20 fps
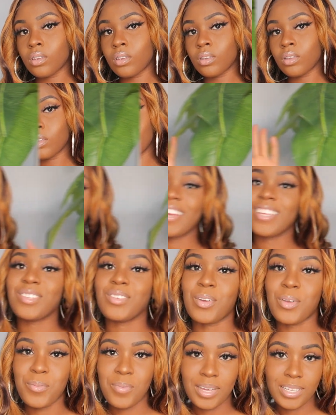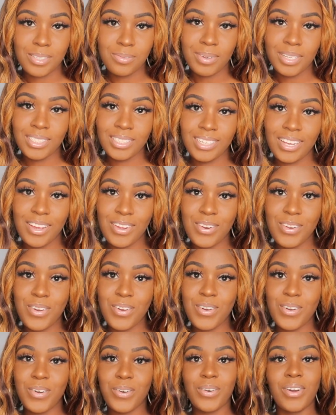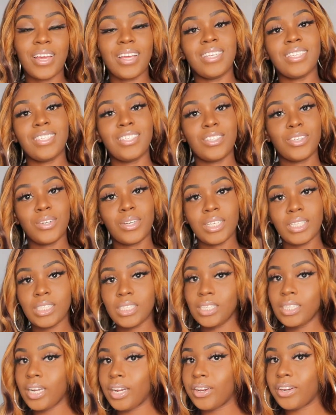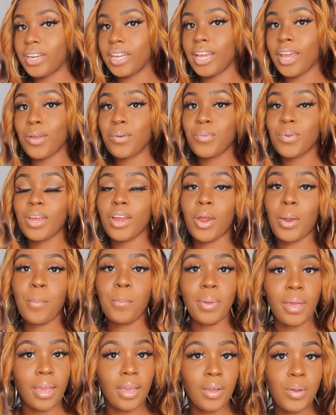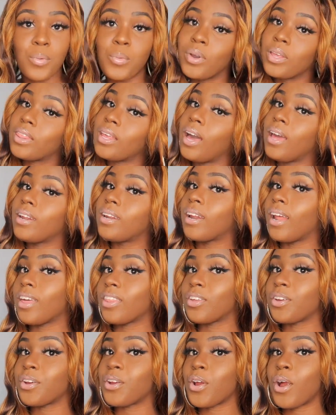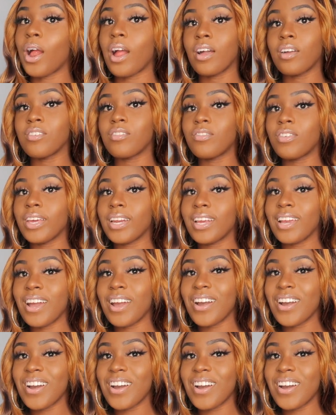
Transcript: Hey guys, welcome back to my channel. It's your girl Shanari and we are back with another video.